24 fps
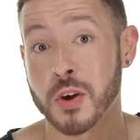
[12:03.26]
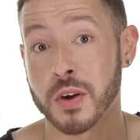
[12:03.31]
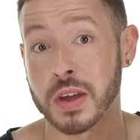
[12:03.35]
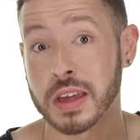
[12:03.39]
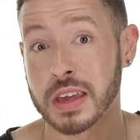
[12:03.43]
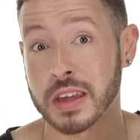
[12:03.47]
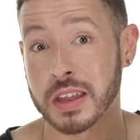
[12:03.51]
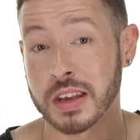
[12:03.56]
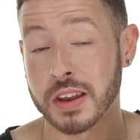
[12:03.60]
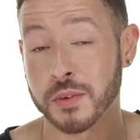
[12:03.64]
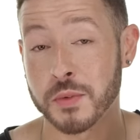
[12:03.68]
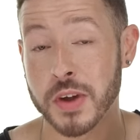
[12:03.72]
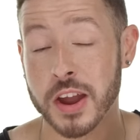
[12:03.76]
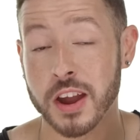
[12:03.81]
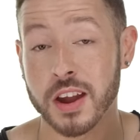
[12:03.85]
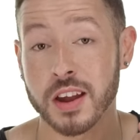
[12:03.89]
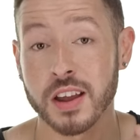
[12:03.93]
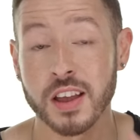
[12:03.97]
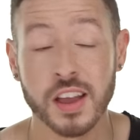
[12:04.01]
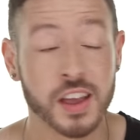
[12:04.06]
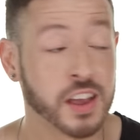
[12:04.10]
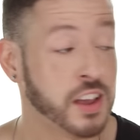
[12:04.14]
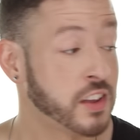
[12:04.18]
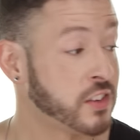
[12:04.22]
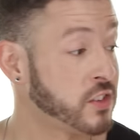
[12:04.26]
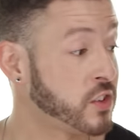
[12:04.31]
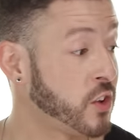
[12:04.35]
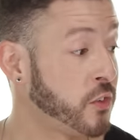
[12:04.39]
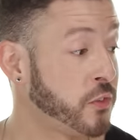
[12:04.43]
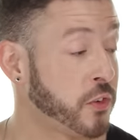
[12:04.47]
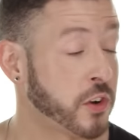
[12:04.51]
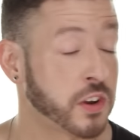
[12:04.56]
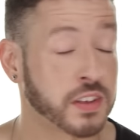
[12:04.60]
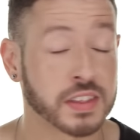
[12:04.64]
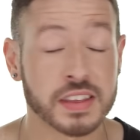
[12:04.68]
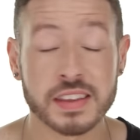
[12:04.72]
going anywhere. So
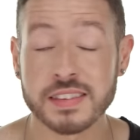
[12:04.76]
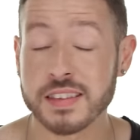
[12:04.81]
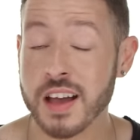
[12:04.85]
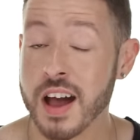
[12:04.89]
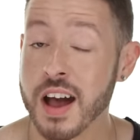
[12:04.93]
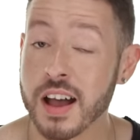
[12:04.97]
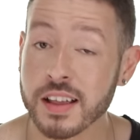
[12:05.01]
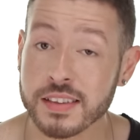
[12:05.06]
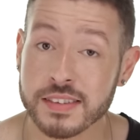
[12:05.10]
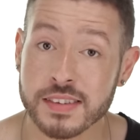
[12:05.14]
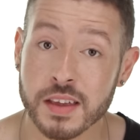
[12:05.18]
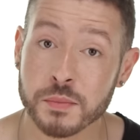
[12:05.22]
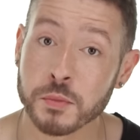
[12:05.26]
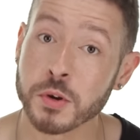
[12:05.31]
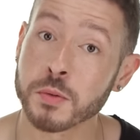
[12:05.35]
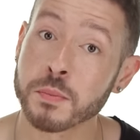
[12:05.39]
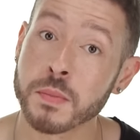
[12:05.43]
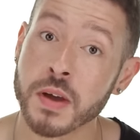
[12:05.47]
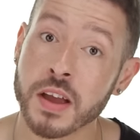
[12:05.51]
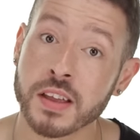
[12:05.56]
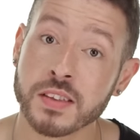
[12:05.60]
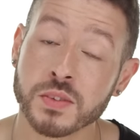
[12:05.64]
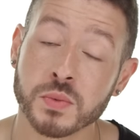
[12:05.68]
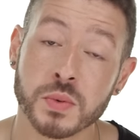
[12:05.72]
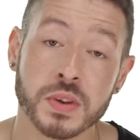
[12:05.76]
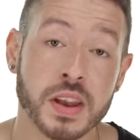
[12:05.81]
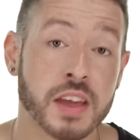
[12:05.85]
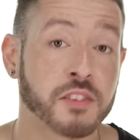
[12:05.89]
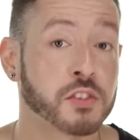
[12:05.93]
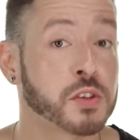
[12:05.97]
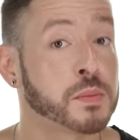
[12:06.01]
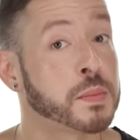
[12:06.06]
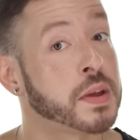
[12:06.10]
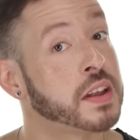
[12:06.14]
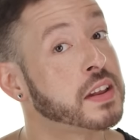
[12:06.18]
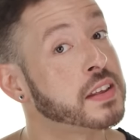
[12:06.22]
for in these hot summer months when
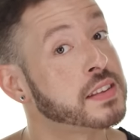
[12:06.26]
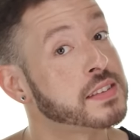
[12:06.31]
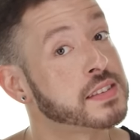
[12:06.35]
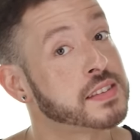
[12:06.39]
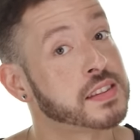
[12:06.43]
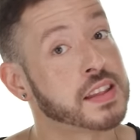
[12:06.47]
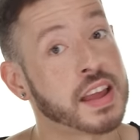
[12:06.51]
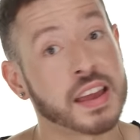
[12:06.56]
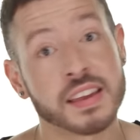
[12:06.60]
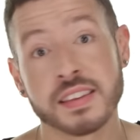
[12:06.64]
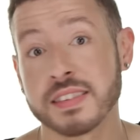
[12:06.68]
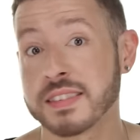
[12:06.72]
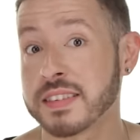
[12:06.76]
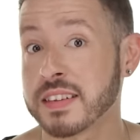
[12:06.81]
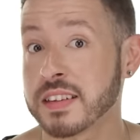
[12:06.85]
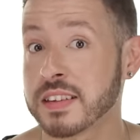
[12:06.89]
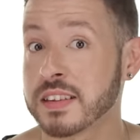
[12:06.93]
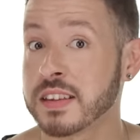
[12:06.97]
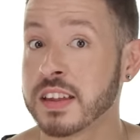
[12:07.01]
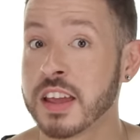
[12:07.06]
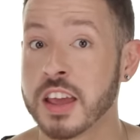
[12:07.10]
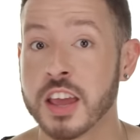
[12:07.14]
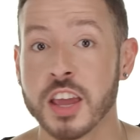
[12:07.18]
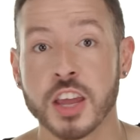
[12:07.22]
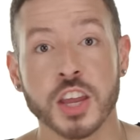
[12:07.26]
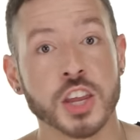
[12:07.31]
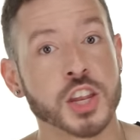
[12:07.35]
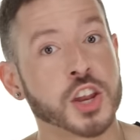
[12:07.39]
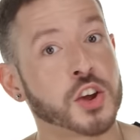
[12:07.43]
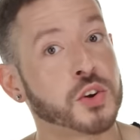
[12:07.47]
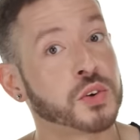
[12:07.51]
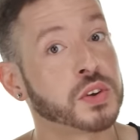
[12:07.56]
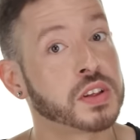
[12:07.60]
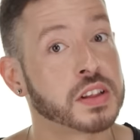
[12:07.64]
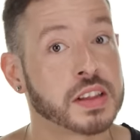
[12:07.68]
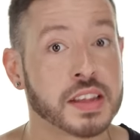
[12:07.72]
everybody's nice and, you
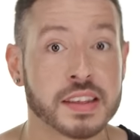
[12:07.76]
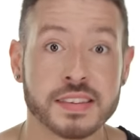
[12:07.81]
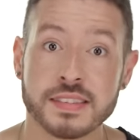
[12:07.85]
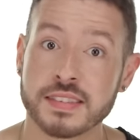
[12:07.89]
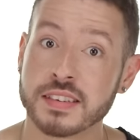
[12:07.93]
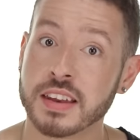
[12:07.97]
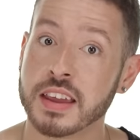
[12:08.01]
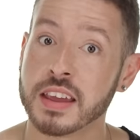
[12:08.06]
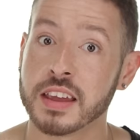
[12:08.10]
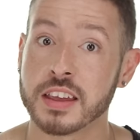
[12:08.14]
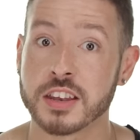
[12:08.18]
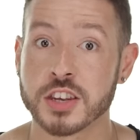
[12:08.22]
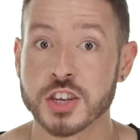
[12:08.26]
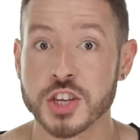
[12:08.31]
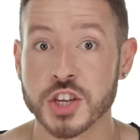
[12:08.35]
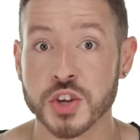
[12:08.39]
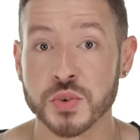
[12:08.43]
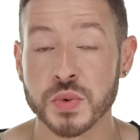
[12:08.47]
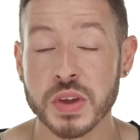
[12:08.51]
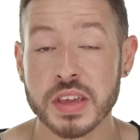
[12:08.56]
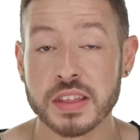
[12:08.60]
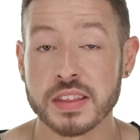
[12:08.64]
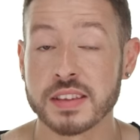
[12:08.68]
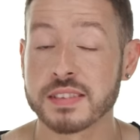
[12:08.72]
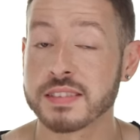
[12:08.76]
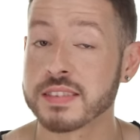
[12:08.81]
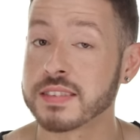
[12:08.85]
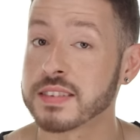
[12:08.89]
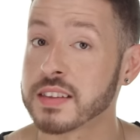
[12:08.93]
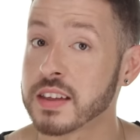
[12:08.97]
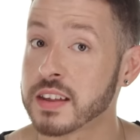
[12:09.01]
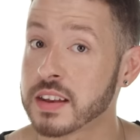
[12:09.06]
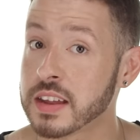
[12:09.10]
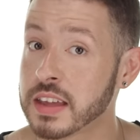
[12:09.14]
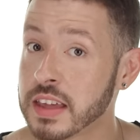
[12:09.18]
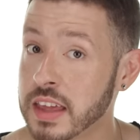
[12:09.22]
know, glistening and dewy, this is
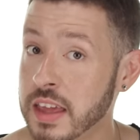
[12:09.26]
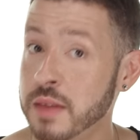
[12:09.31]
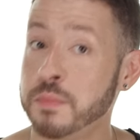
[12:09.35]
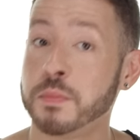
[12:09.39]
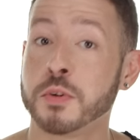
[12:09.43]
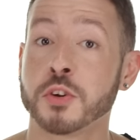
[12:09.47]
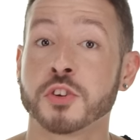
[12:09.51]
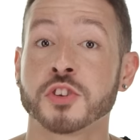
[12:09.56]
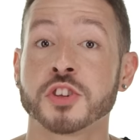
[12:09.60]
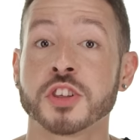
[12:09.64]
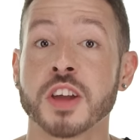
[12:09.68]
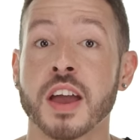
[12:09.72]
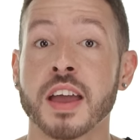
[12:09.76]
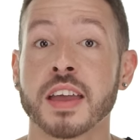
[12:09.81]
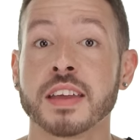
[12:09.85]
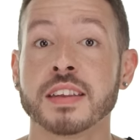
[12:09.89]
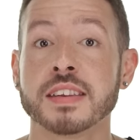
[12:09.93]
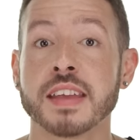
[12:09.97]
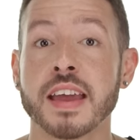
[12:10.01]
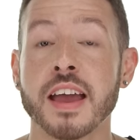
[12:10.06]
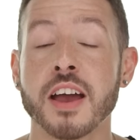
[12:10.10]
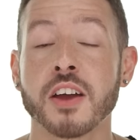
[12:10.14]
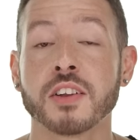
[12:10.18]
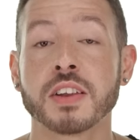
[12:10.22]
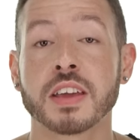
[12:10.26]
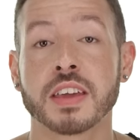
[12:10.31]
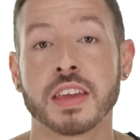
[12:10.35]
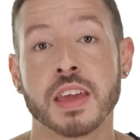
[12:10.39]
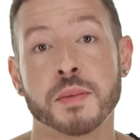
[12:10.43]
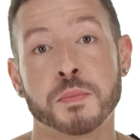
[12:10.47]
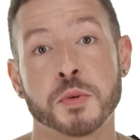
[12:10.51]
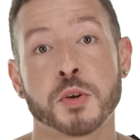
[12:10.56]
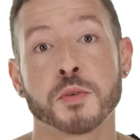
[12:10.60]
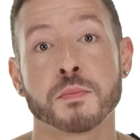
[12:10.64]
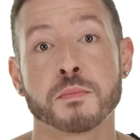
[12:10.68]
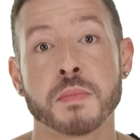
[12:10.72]
gonna keep your shine down and
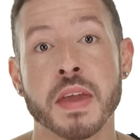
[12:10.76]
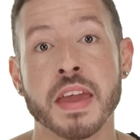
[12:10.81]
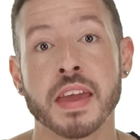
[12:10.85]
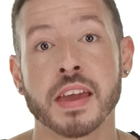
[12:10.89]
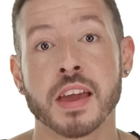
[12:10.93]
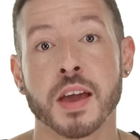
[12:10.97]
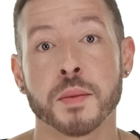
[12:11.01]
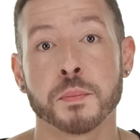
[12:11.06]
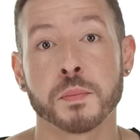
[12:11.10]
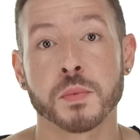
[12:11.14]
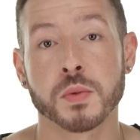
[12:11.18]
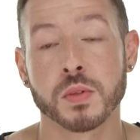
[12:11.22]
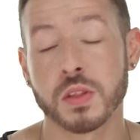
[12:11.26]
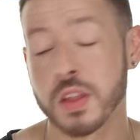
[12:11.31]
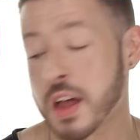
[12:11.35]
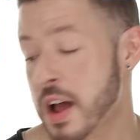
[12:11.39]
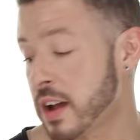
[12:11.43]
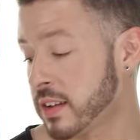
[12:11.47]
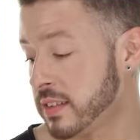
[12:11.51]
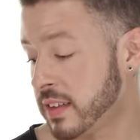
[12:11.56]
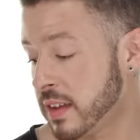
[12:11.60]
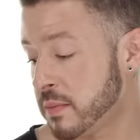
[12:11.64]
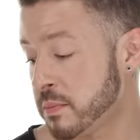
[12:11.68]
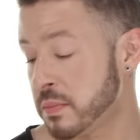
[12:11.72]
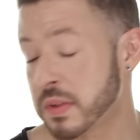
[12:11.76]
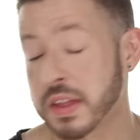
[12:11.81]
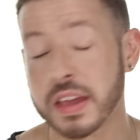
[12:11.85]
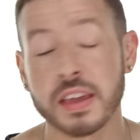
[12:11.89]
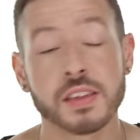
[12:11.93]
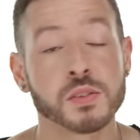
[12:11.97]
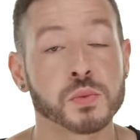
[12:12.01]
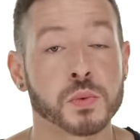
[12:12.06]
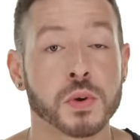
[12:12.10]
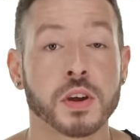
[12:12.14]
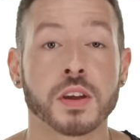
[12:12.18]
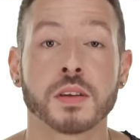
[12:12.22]
keep your makeup locked in
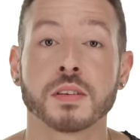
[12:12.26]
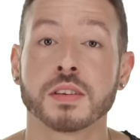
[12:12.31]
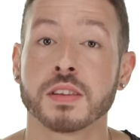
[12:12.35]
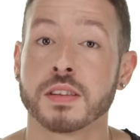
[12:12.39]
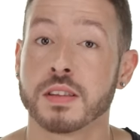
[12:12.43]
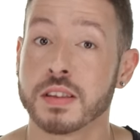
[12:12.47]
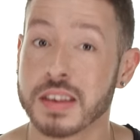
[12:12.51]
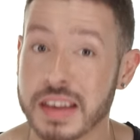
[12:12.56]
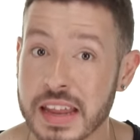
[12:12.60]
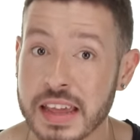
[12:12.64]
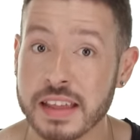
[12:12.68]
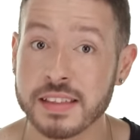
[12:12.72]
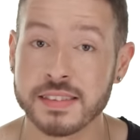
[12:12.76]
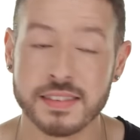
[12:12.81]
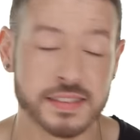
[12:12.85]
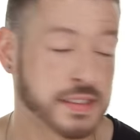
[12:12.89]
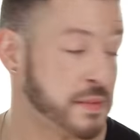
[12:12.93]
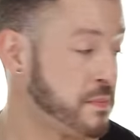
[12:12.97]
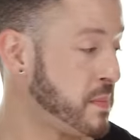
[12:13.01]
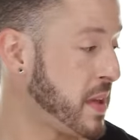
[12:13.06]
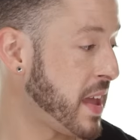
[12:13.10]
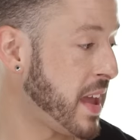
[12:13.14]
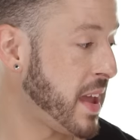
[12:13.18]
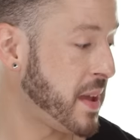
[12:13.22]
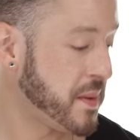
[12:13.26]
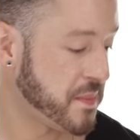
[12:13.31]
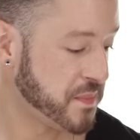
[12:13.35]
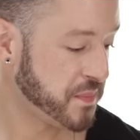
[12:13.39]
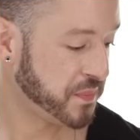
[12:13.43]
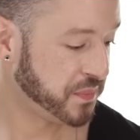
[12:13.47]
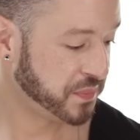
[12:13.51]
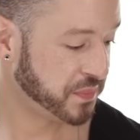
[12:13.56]
place where it needs to be.